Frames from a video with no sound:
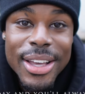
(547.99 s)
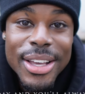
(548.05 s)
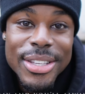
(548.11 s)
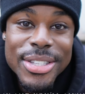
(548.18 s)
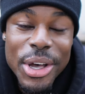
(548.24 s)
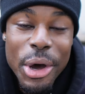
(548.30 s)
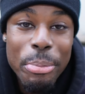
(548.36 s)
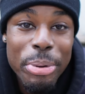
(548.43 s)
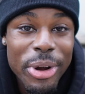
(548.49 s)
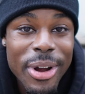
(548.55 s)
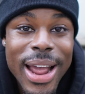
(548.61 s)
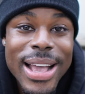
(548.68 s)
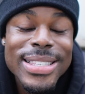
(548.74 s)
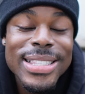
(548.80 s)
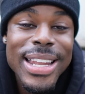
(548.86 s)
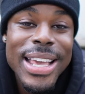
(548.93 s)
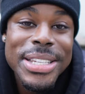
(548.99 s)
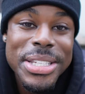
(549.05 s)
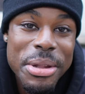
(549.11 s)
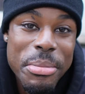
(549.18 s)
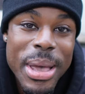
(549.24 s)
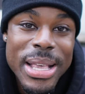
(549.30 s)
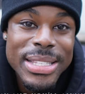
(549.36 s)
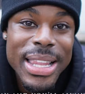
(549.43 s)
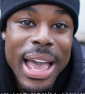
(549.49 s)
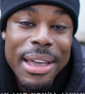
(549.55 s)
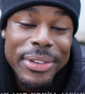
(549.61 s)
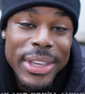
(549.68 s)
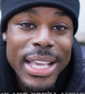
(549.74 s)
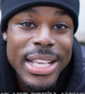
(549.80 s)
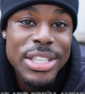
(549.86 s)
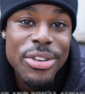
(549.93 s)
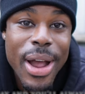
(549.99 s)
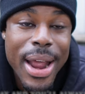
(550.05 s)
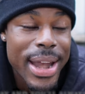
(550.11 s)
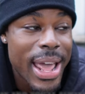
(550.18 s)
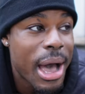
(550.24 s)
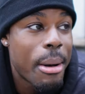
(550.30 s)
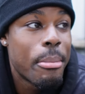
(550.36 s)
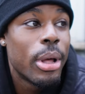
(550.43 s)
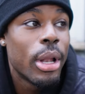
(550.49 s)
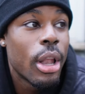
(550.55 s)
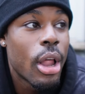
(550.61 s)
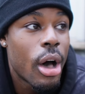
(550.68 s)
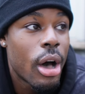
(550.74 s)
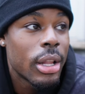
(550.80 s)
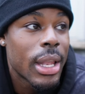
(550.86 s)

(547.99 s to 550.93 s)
So procrastination, it makes life easy right now, but long,